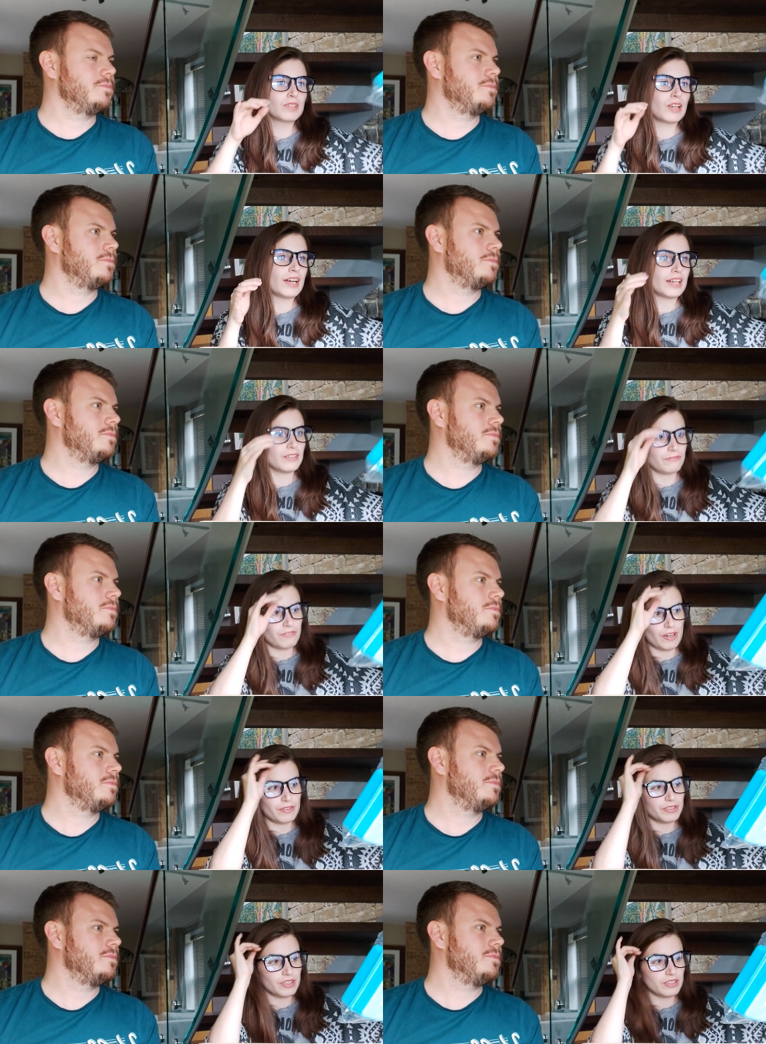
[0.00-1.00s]
Speaker 1: like
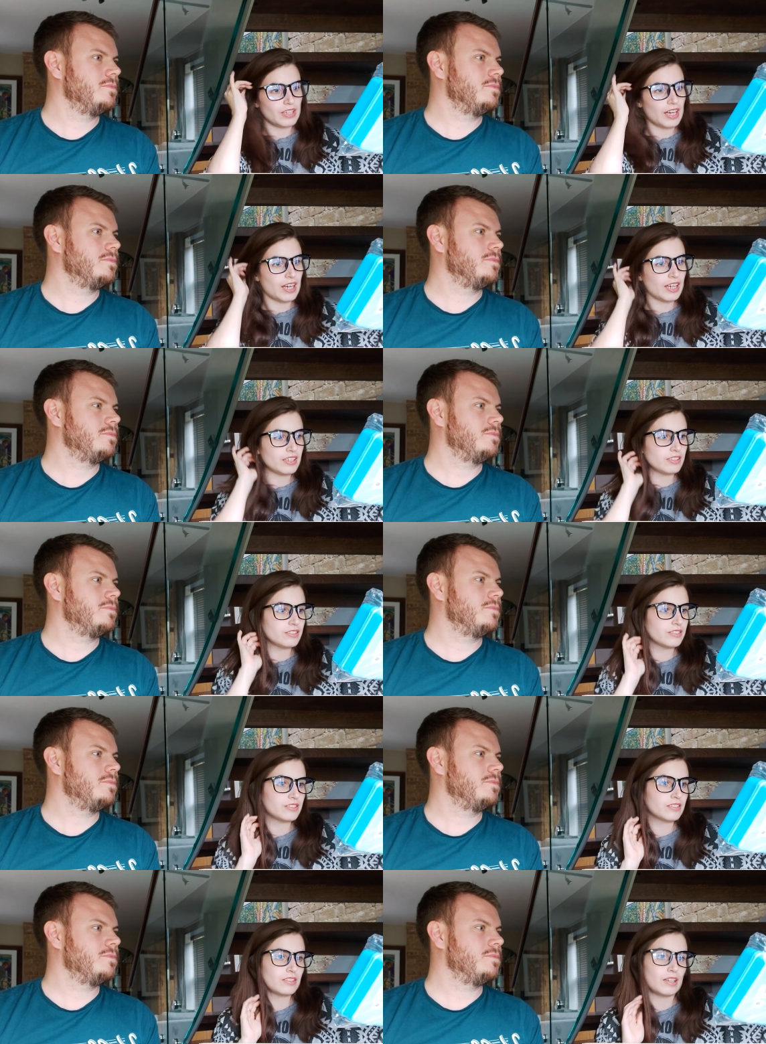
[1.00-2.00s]
Frozen,
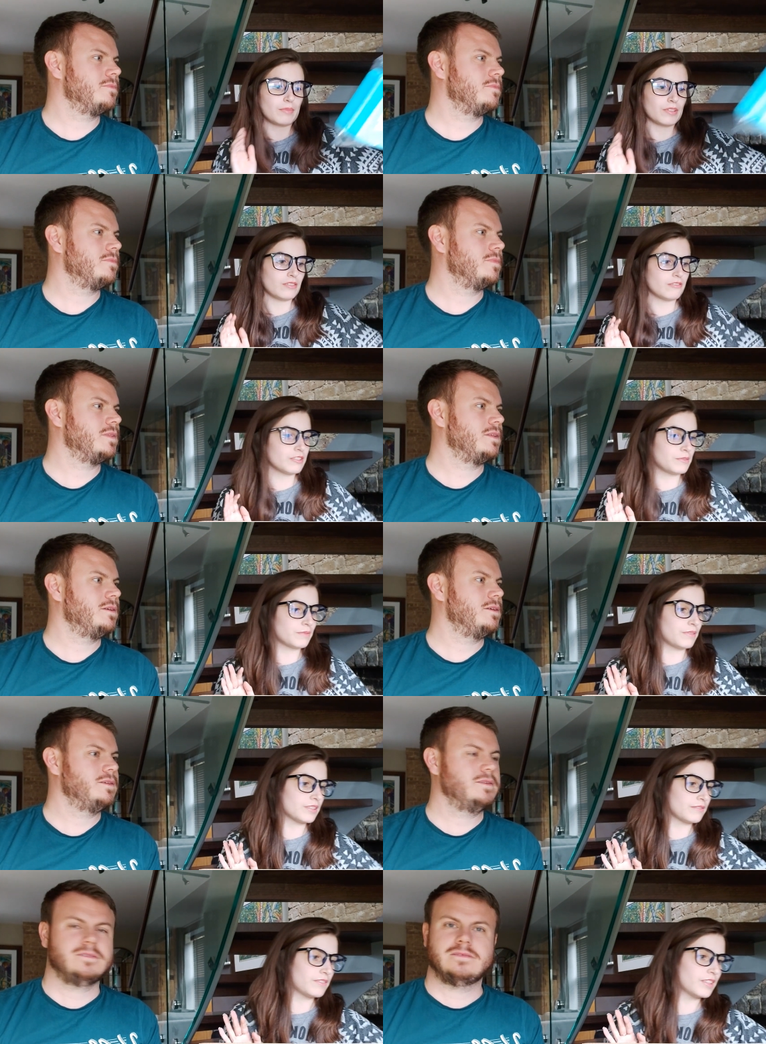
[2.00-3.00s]
and that'd be a good Christmas
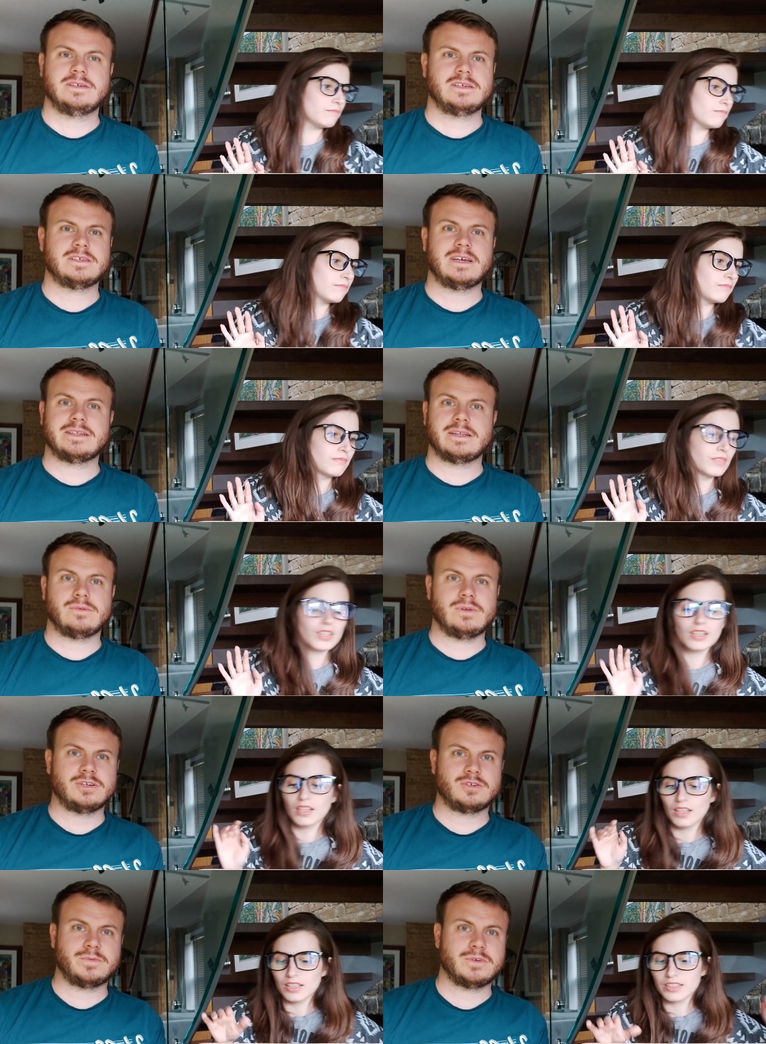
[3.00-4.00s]
present for them. Yes,
Speaker 2: nice
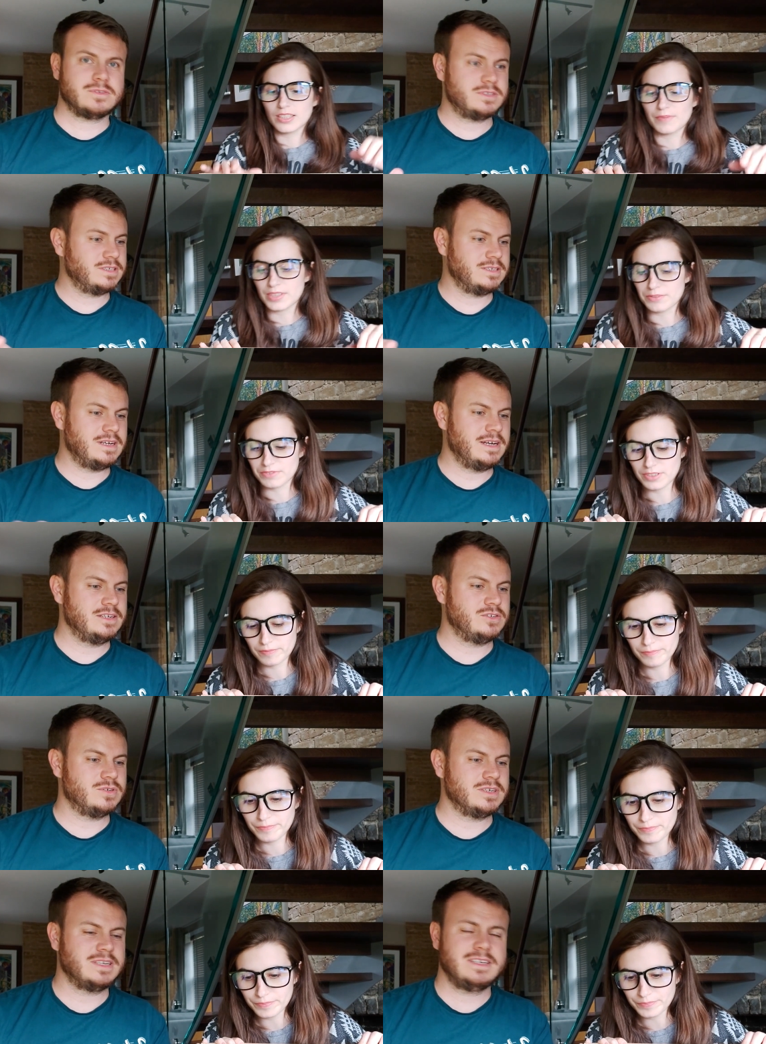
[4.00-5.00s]
little lunchbox. Something different.
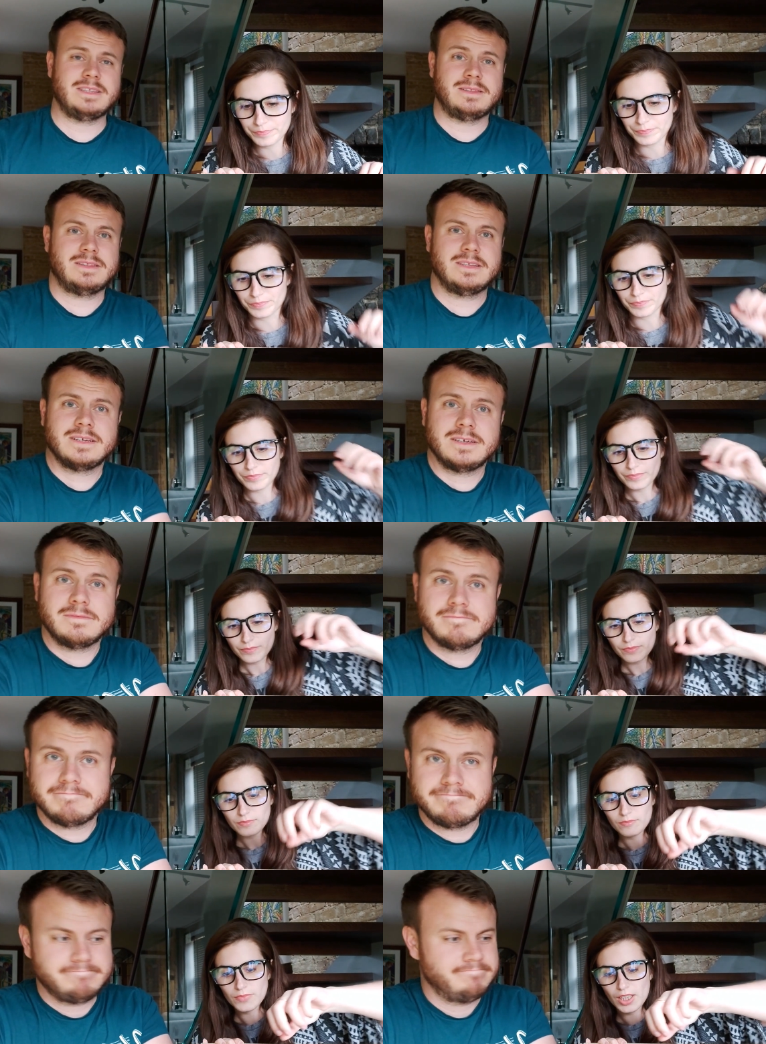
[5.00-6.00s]
And drinky thingy.
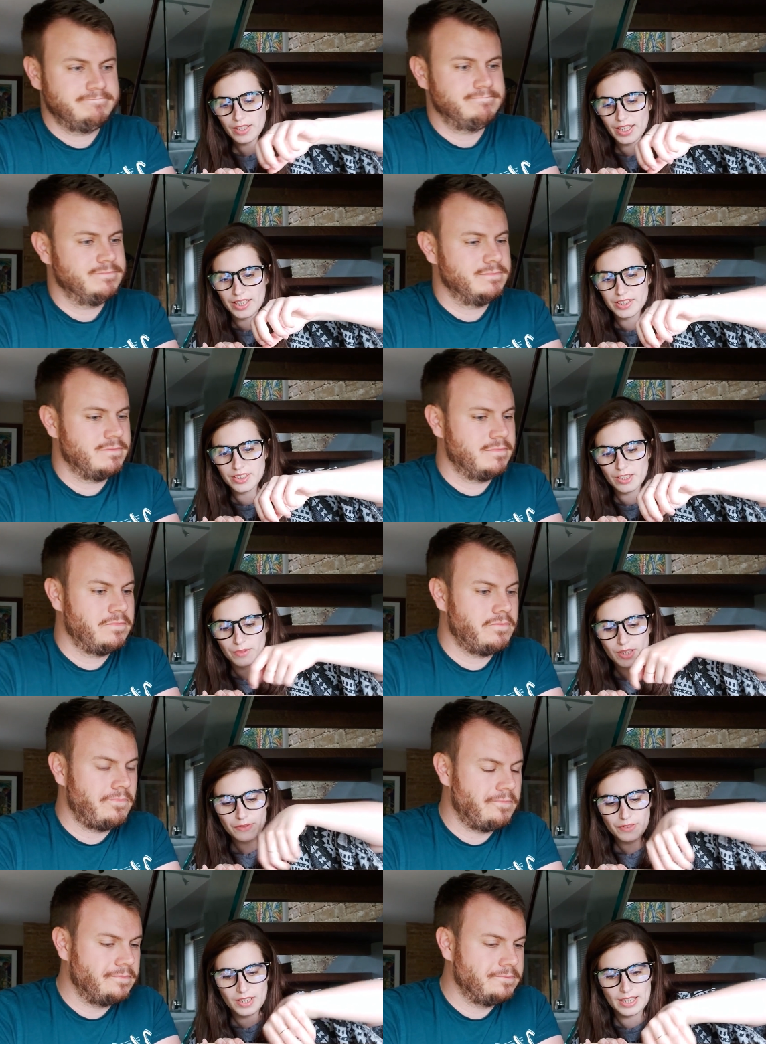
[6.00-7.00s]
Speaker 1: Okay, so
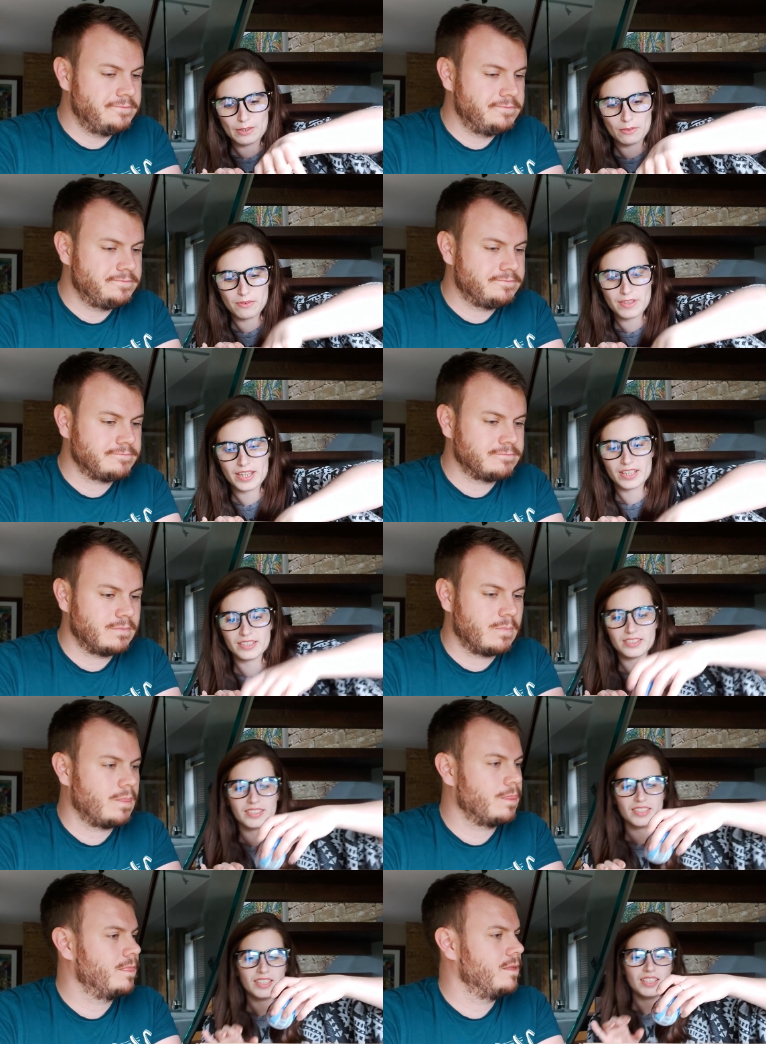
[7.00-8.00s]
we'll go for the little
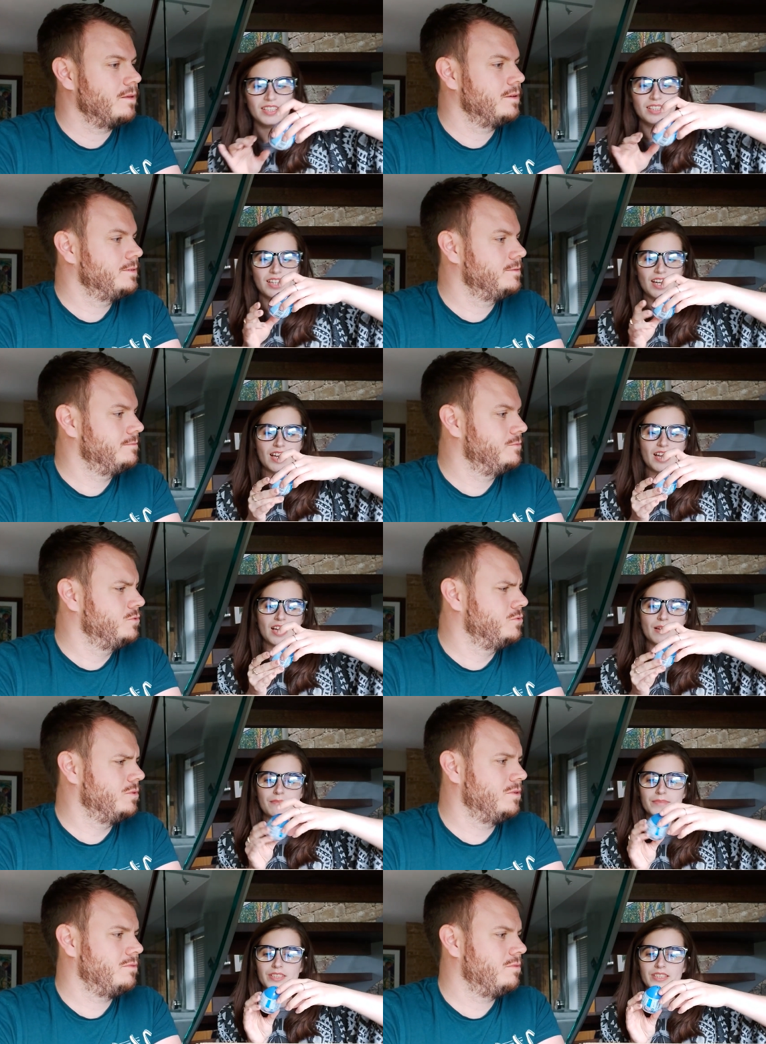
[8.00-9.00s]
things.
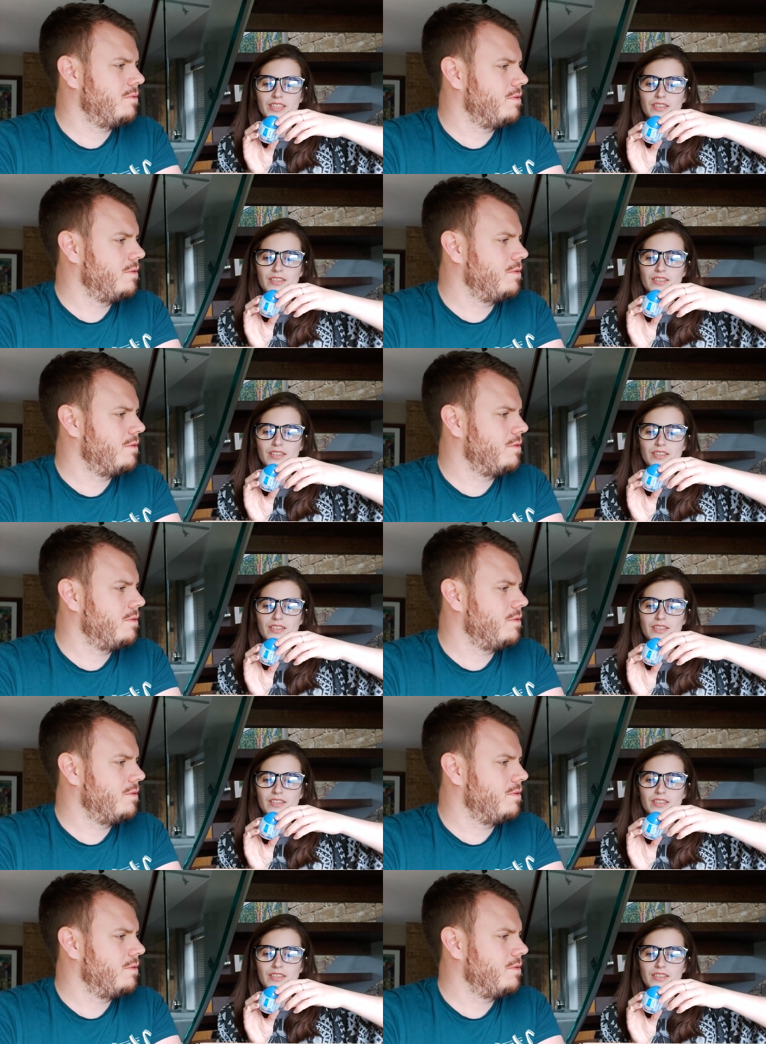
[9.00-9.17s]
Um, so the,